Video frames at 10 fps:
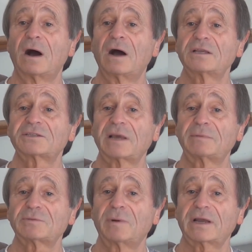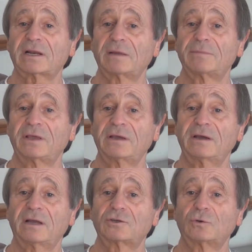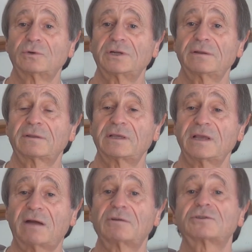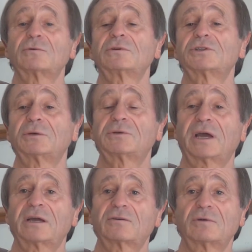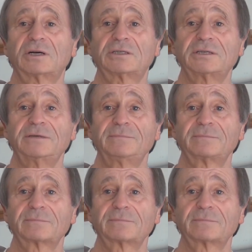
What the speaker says: I established my club there and called it the Harrow School of Shotokan Karate.